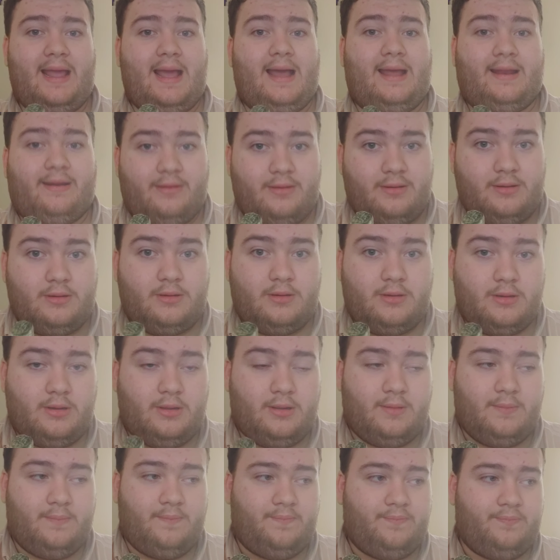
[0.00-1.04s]
hand
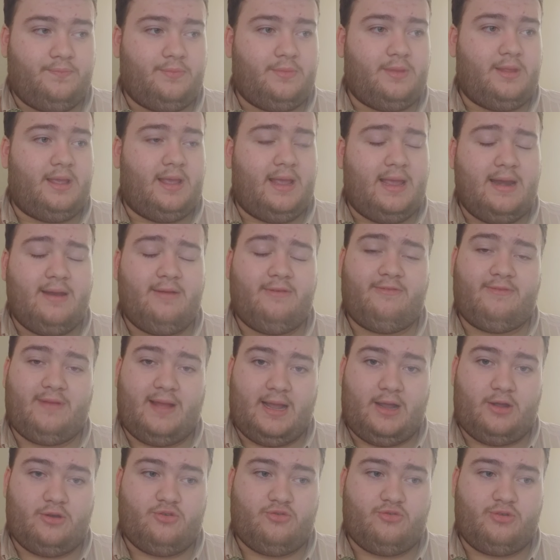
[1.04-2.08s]
in a
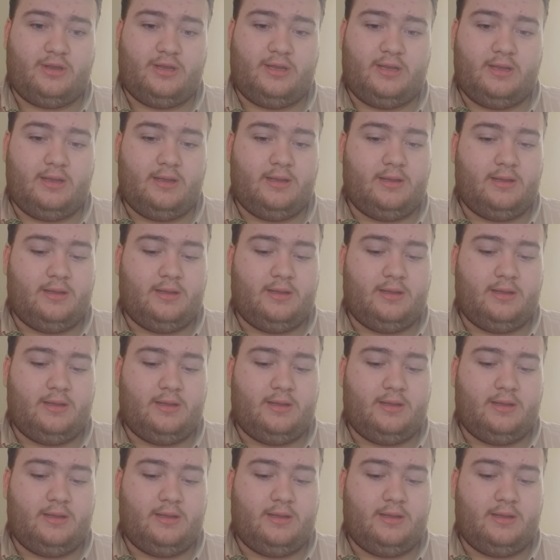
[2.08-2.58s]
factory